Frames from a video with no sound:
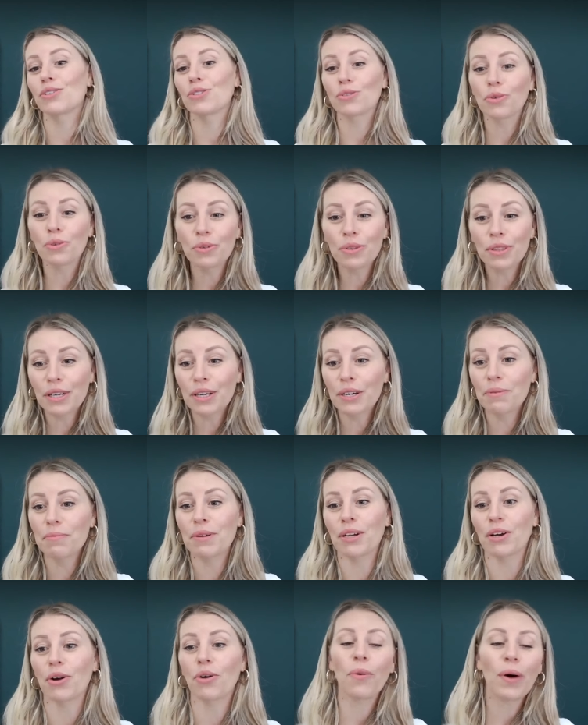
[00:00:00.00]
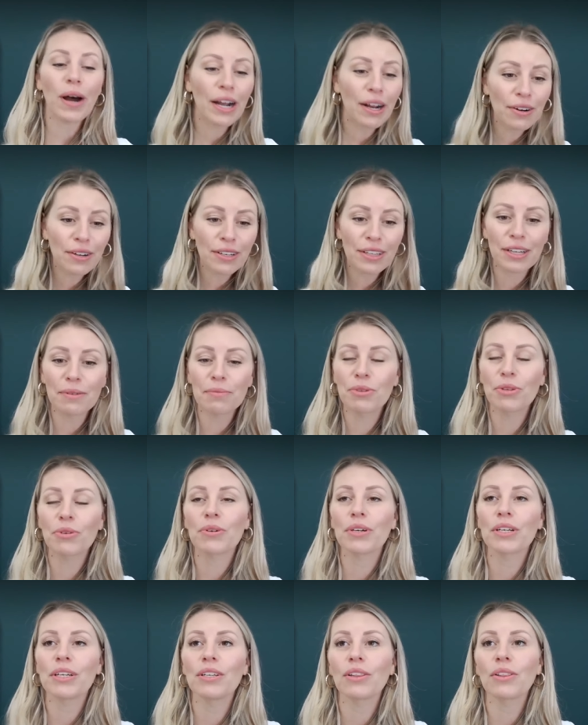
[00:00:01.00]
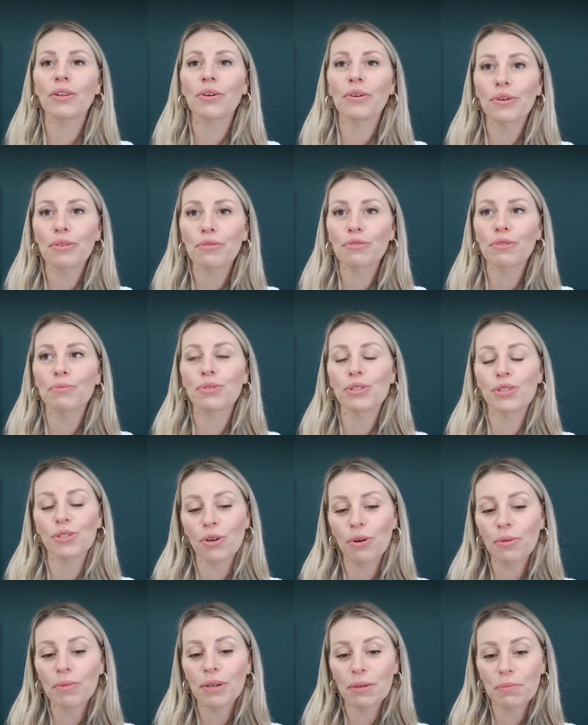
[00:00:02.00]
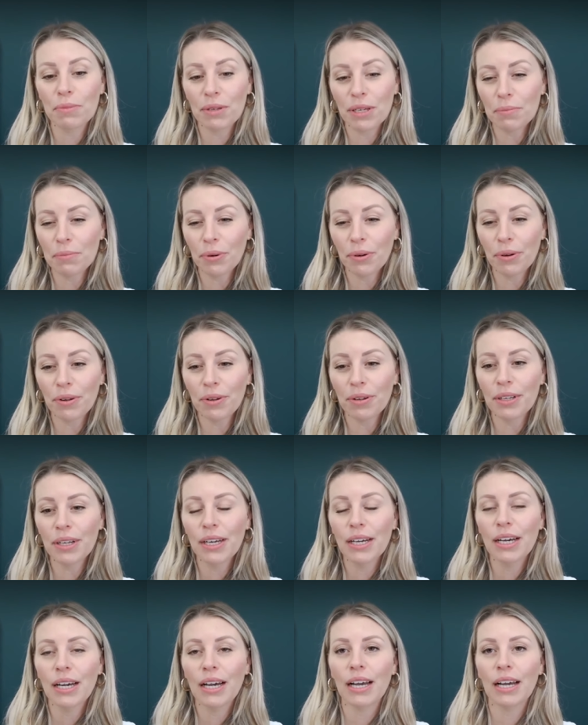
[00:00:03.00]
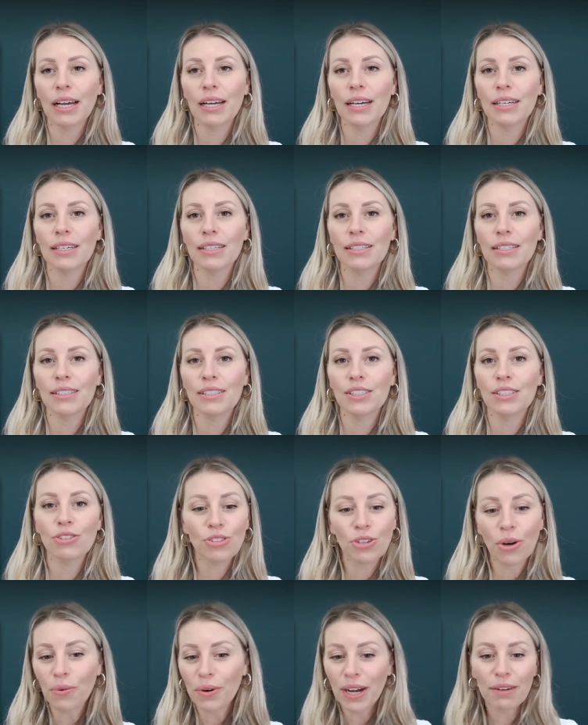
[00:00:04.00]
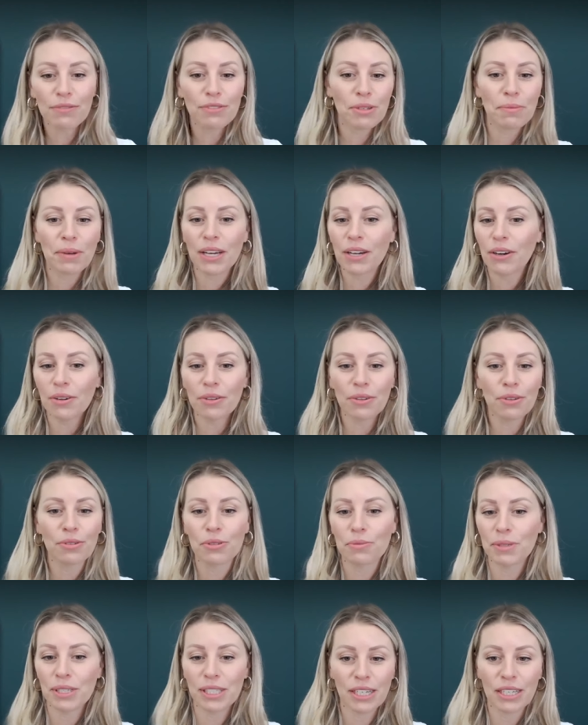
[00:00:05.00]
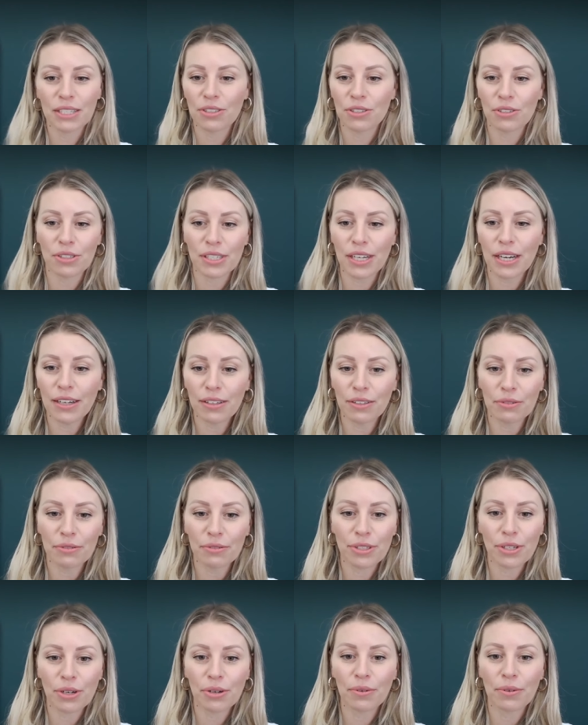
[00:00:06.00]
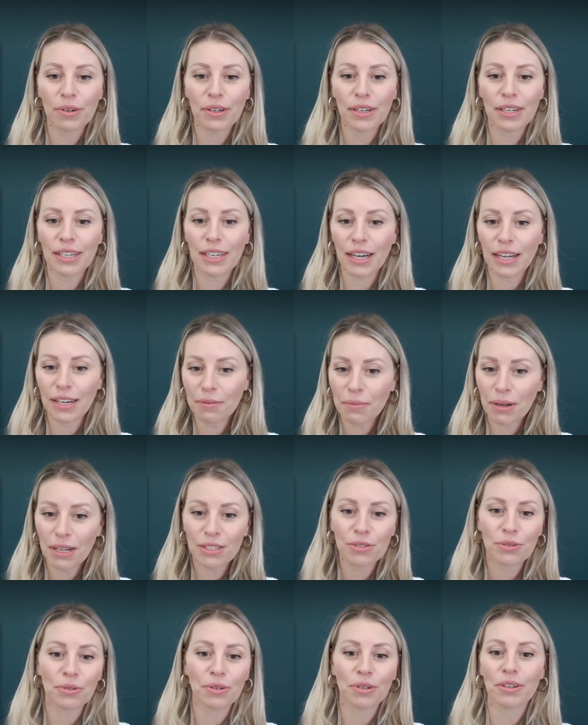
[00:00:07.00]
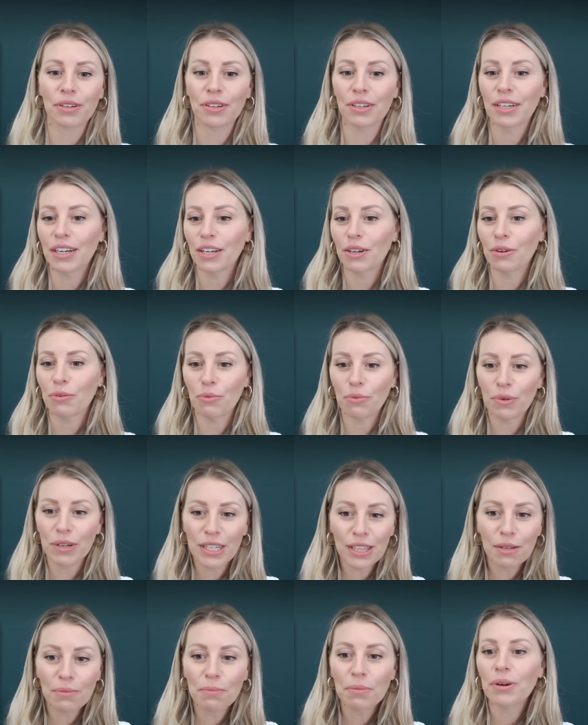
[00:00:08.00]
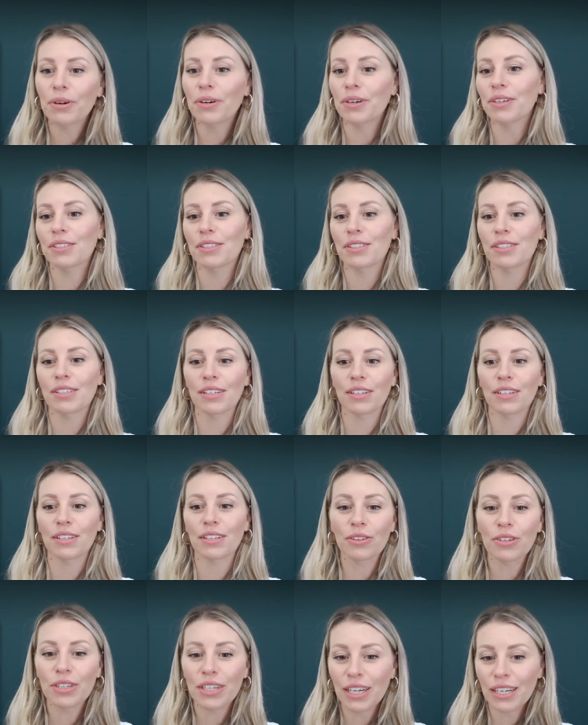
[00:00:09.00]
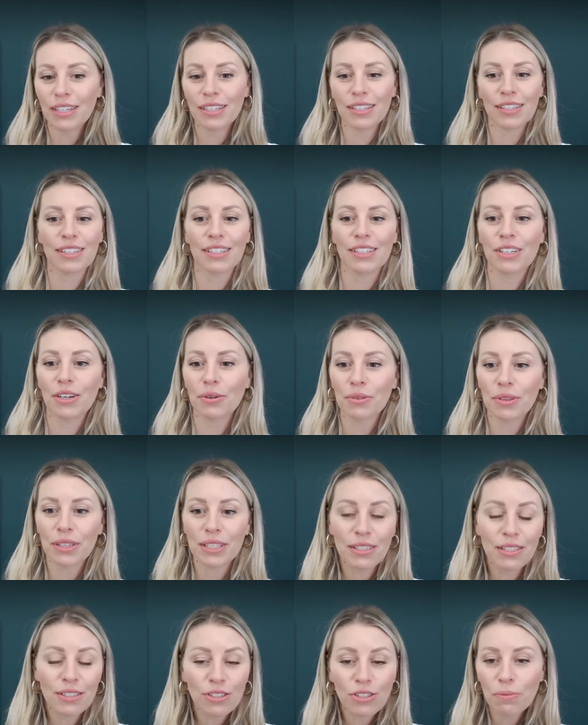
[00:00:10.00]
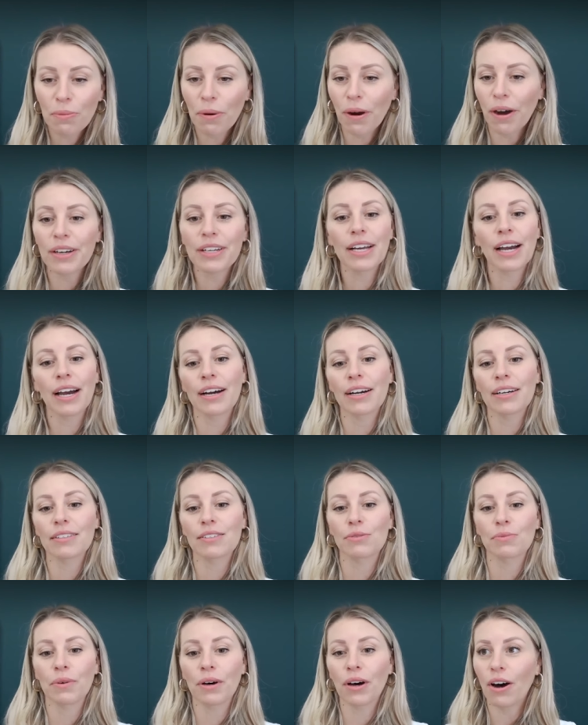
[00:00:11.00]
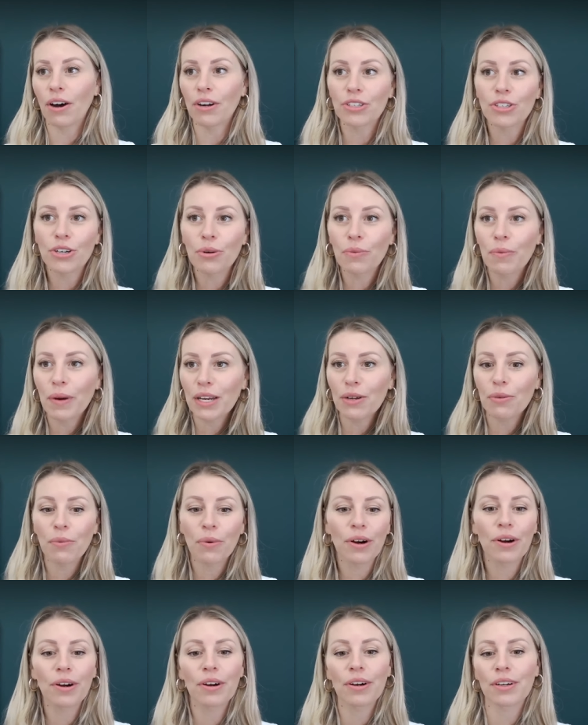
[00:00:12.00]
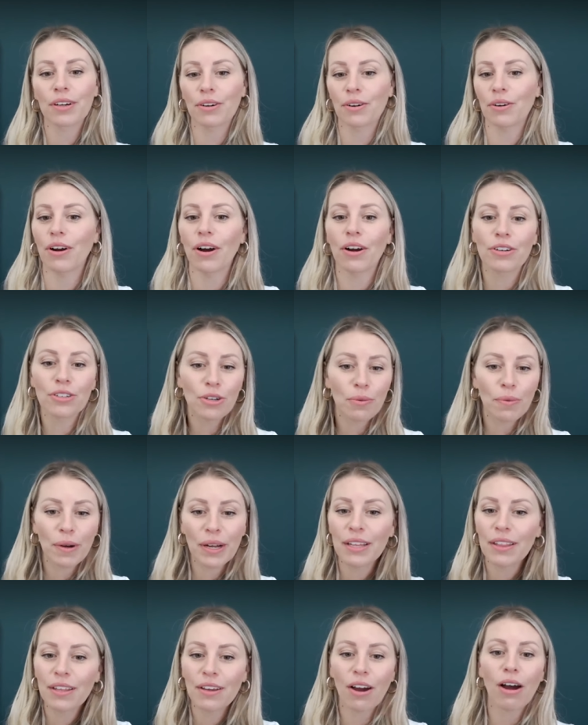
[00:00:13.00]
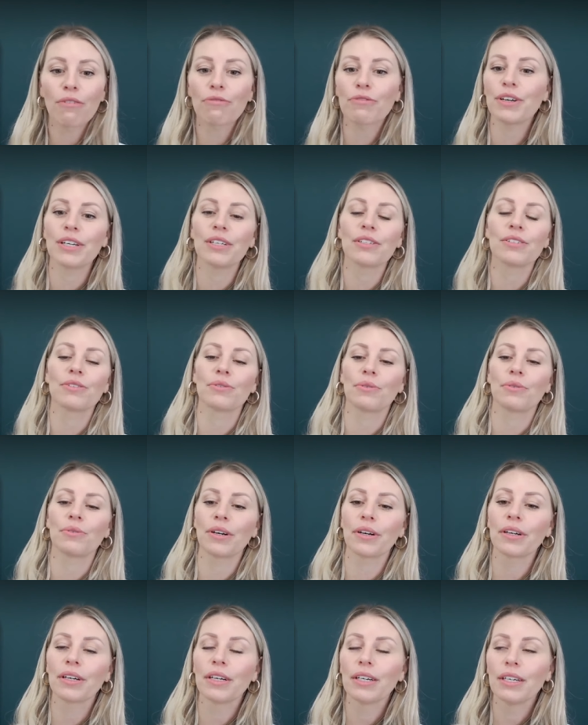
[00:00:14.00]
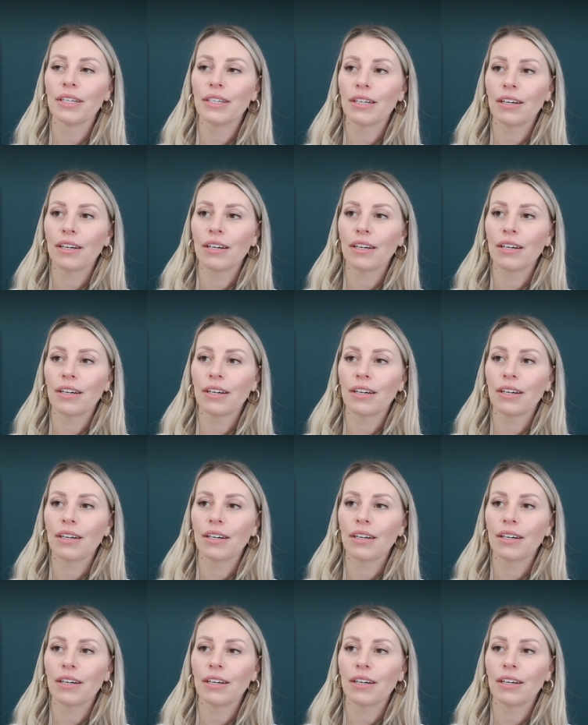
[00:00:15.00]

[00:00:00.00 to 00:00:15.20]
and sold them and acquired them. You can learn from so many people and you don't have to make all those mistakes yourself. So get a mentor, read the books, look at, you know, listen to podcasts on your way to work or on your way to the office or